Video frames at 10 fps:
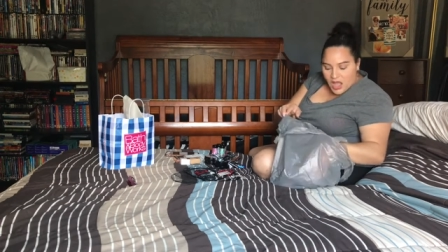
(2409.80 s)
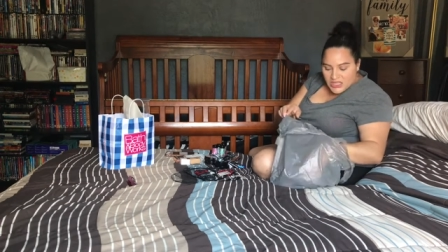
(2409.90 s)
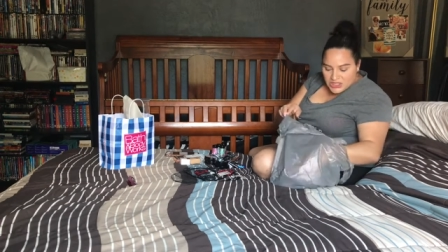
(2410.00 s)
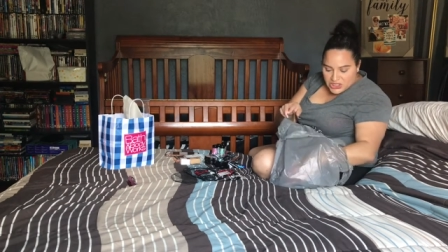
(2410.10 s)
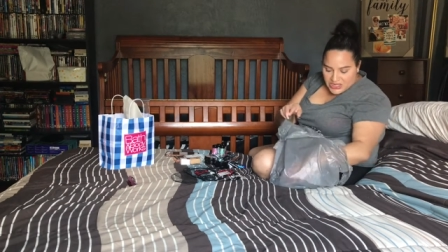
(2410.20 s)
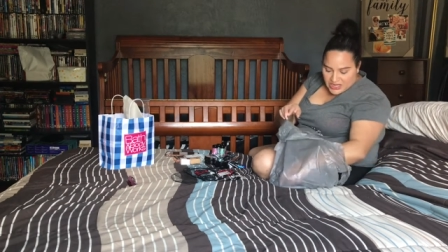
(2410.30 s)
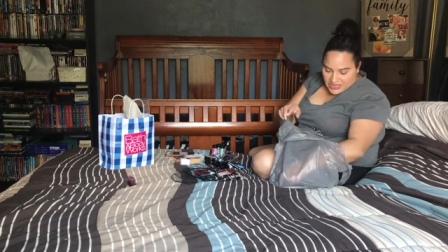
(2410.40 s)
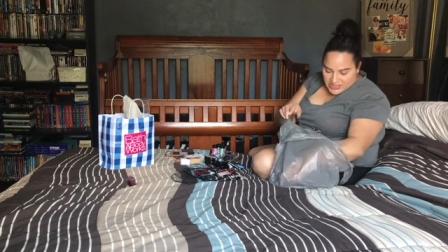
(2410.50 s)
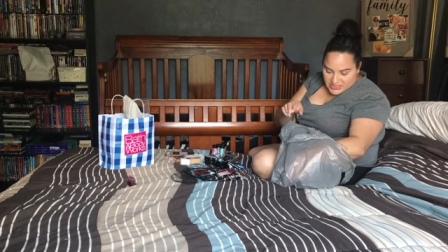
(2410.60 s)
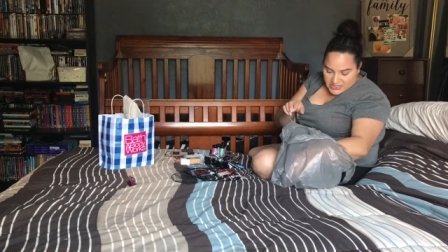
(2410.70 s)
are. On to the
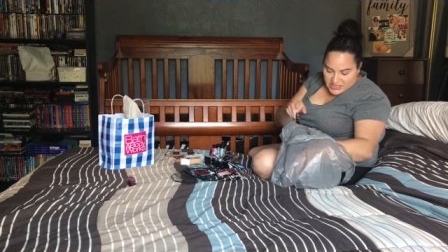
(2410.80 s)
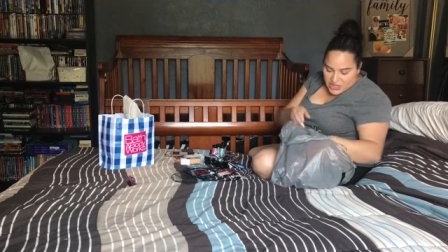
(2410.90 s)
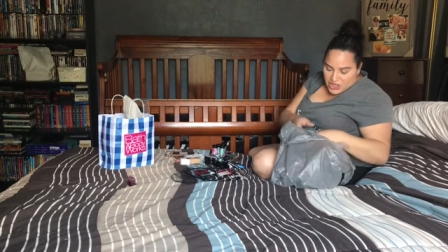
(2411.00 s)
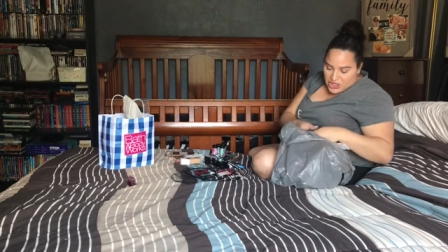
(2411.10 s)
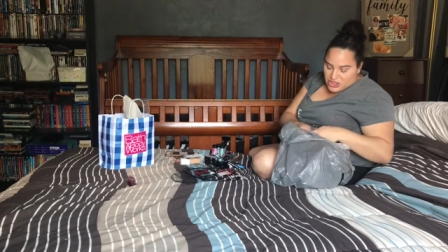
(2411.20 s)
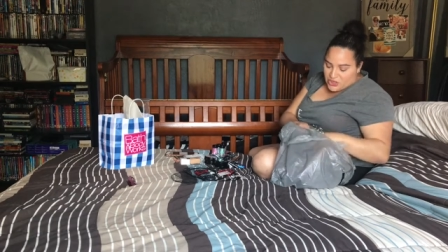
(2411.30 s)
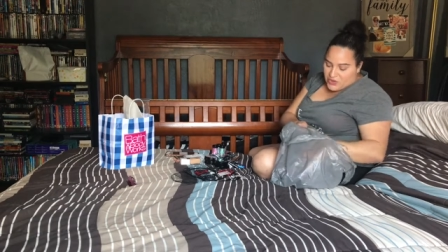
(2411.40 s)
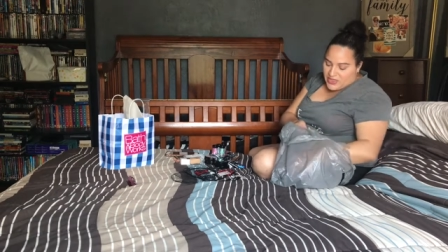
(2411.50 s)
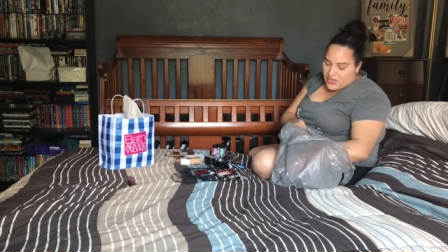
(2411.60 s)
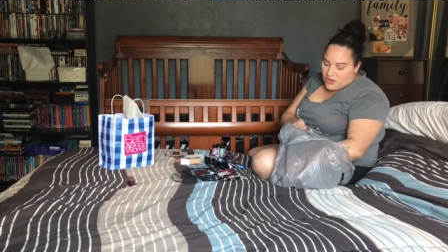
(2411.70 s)
next.
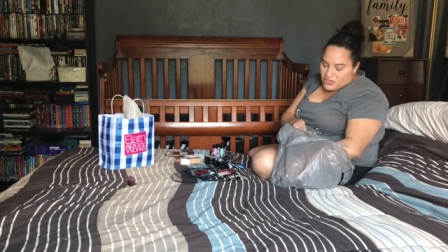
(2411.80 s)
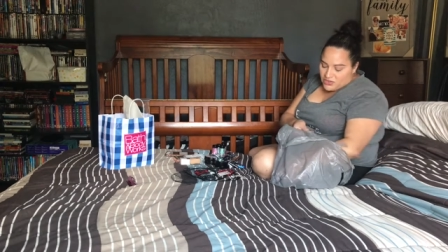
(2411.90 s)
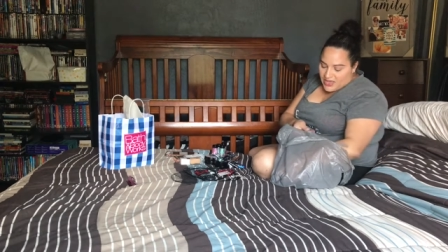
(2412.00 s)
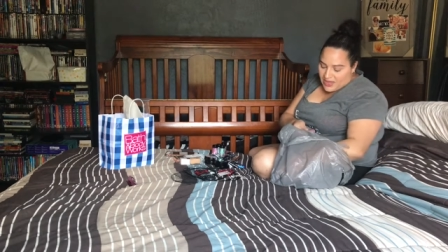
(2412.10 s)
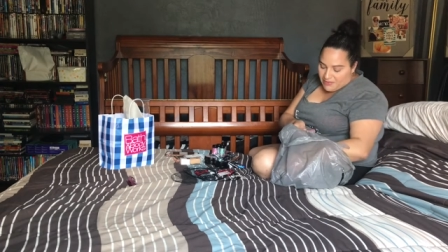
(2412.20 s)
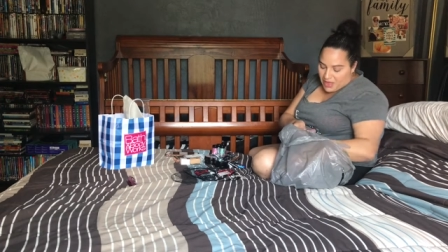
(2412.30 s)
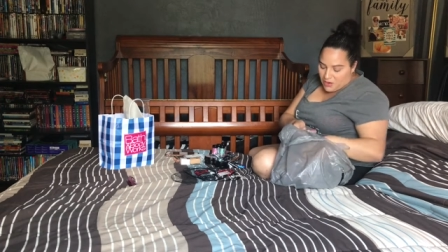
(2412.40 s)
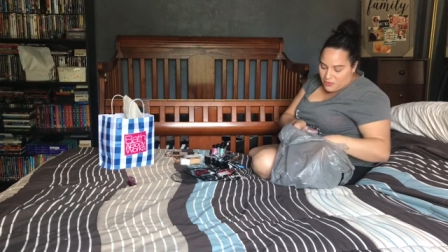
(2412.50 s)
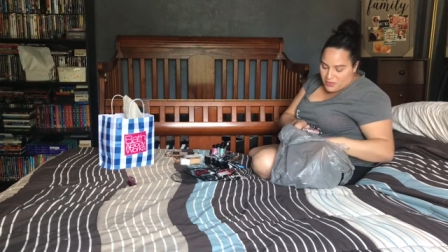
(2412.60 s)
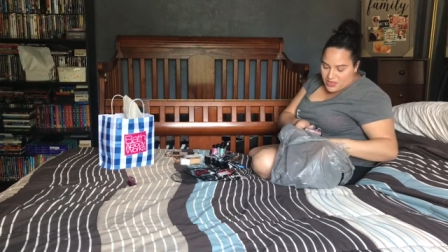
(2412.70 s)
So they also came
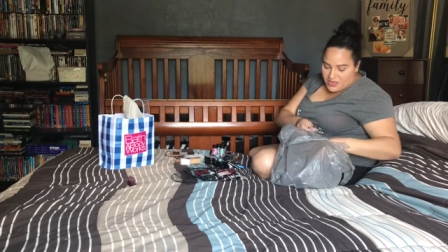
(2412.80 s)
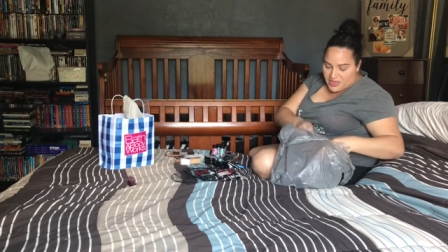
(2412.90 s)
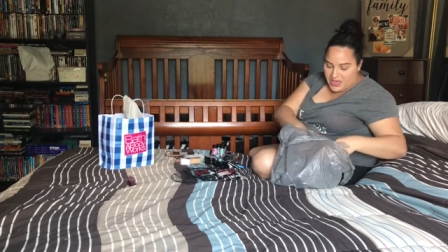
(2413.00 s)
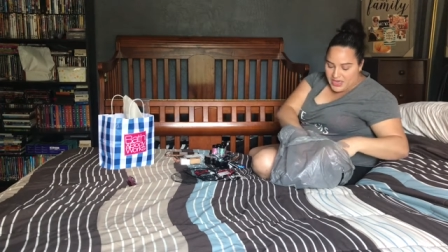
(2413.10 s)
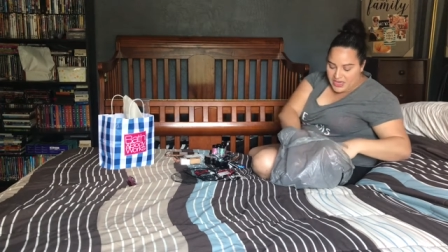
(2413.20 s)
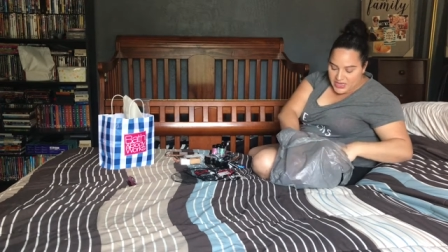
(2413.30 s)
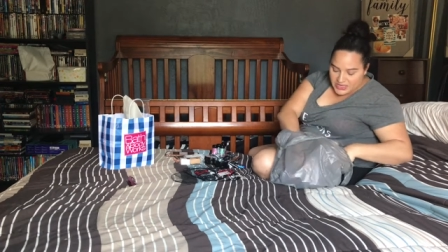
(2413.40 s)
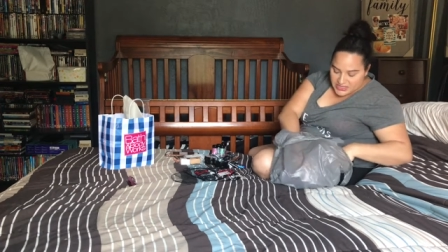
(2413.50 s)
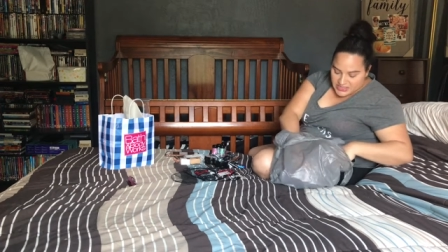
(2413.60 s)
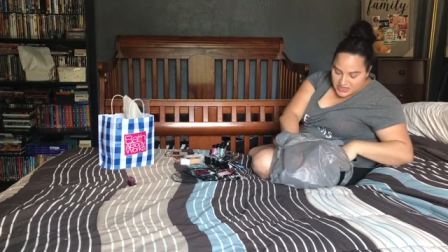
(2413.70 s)
out with a
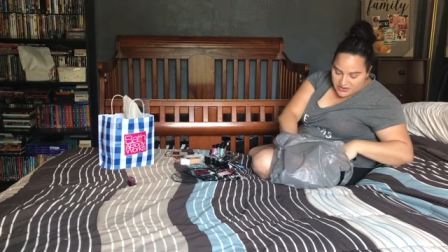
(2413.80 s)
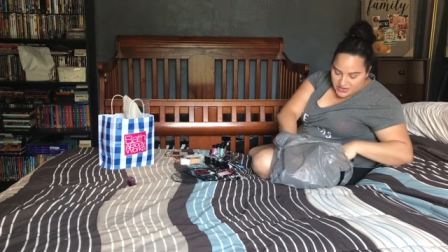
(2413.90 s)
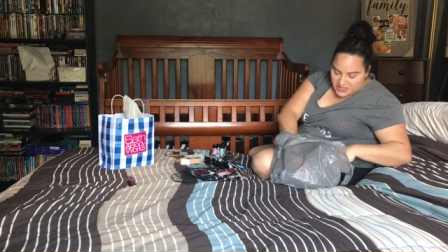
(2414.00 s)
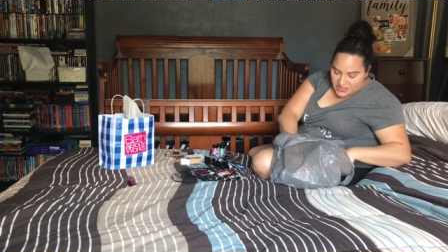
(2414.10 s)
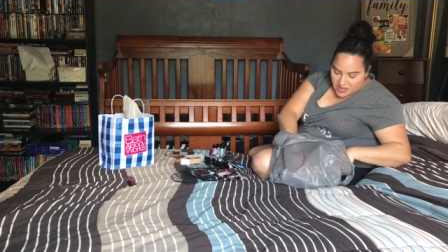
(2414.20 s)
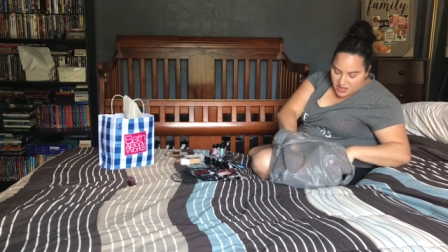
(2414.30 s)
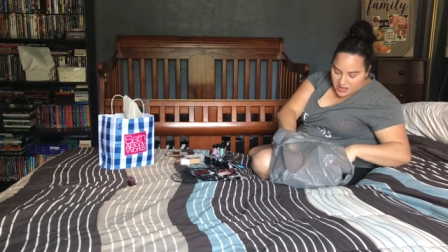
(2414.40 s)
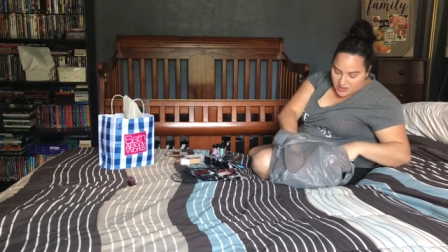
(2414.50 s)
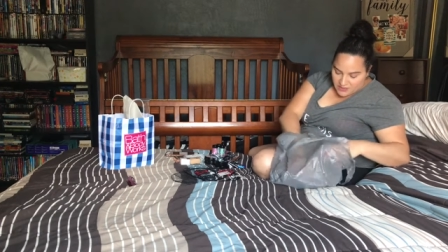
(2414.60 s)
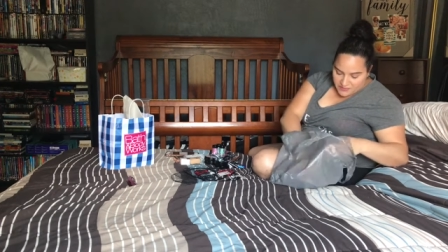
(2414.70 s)
series
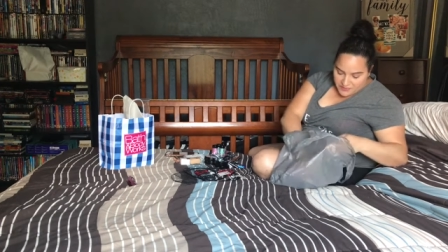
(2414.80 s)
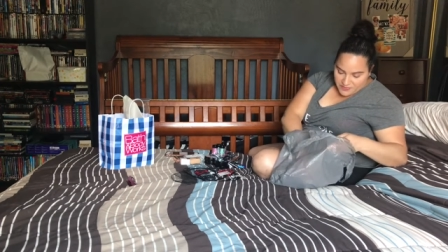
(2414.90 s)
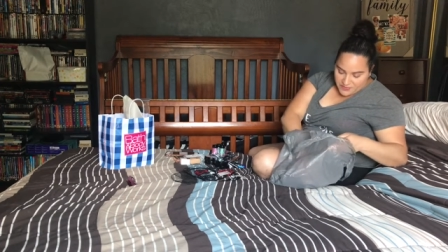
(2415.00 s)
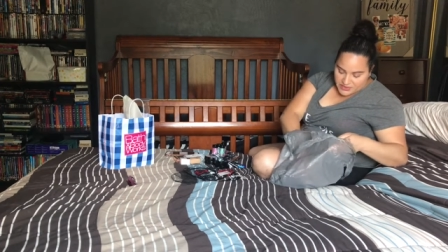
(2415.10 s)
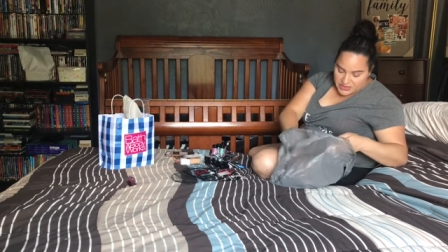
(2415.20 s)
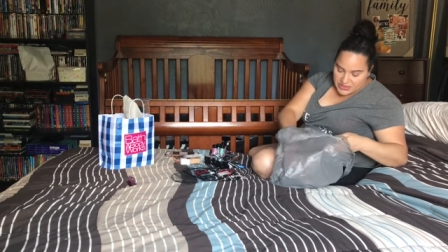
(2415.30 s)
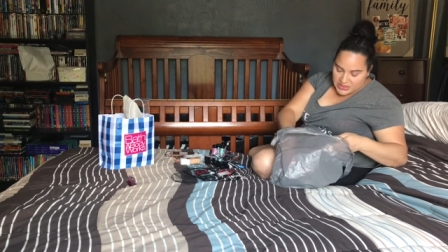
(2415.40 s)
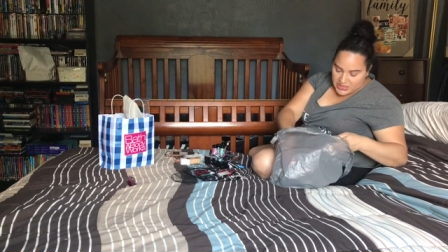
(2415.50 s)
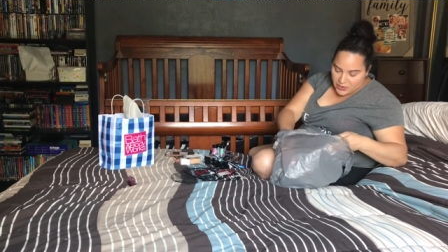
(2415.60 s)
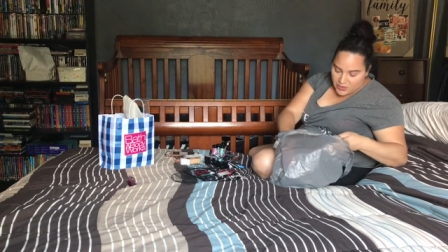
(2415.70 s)
of
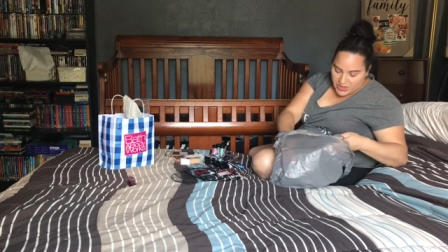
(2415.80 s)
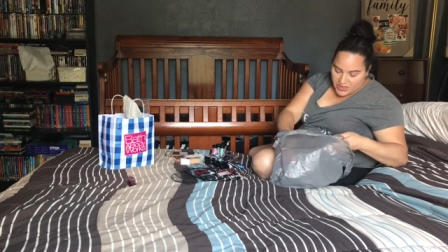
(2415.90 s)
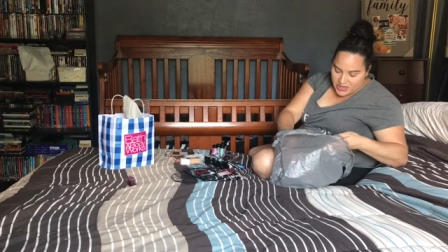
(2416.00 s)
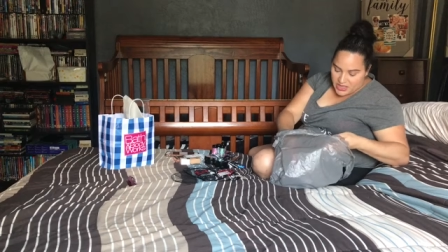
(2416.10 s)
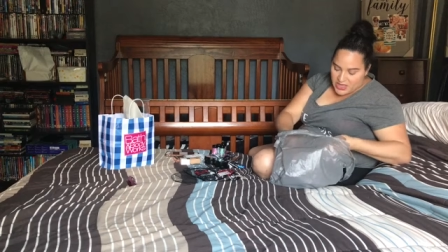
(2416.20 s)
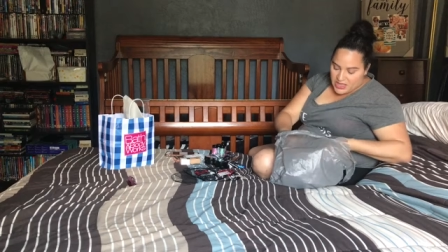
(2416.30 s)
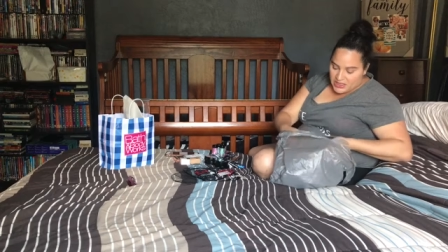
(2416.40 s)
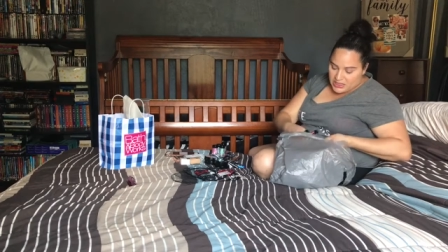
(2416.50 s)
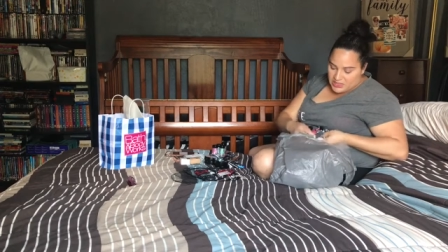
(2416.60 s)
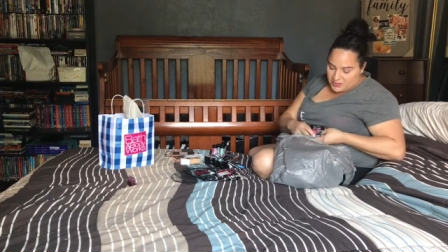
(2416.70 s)
liquid
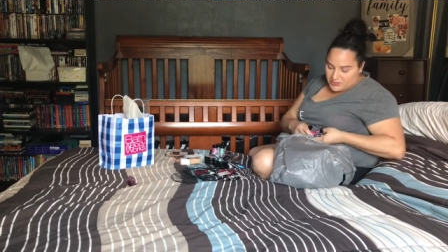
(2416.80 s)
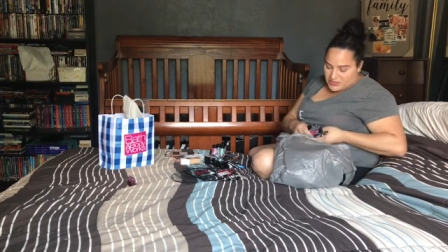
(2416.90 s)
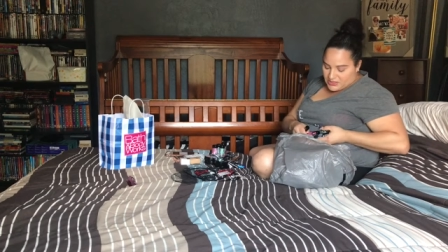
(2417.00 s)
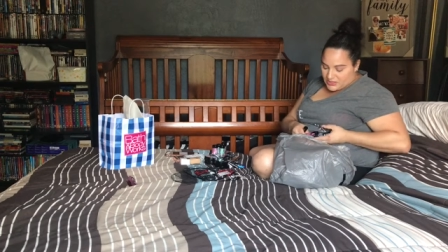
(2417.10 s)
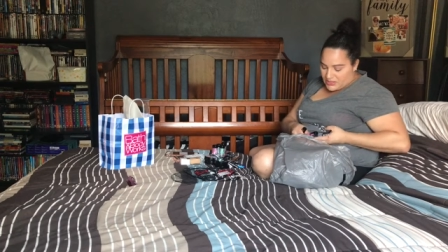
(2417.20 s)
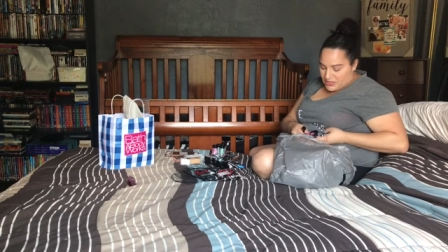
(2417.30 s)
lips.